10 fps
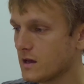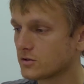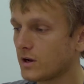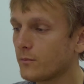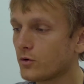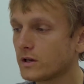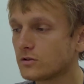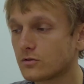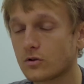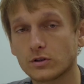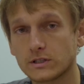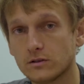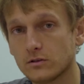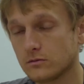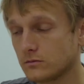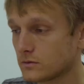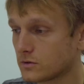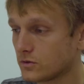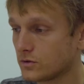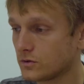So now I'm going to continue
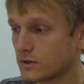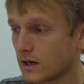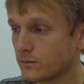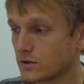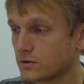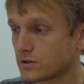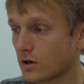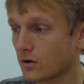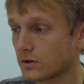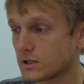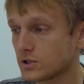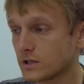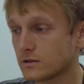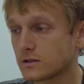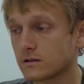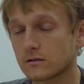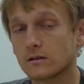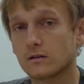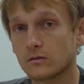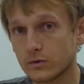to type the second digit that
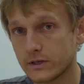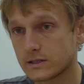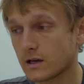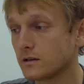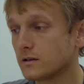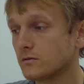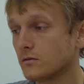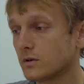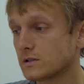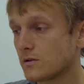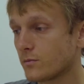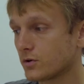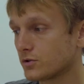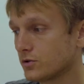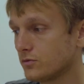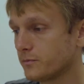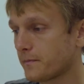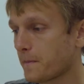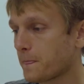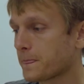we decided was number 2.
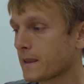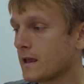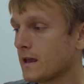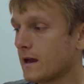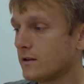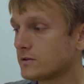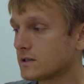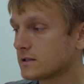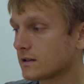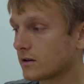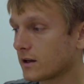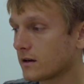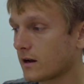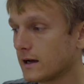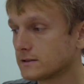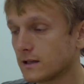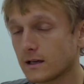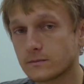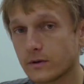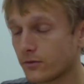And you see that again,
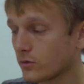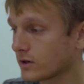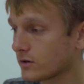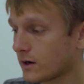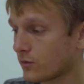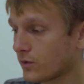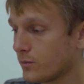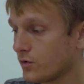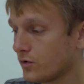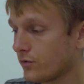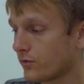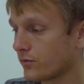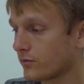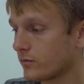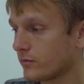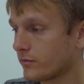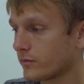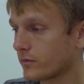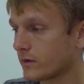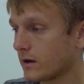as before, we're going to remove
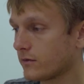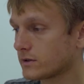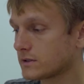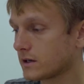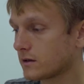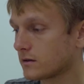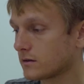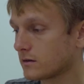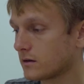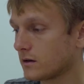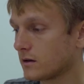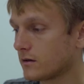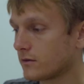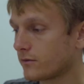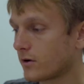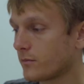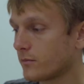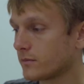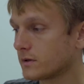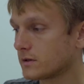everything
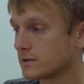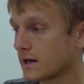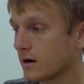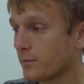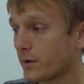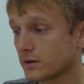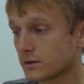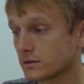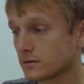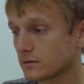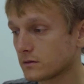from there, but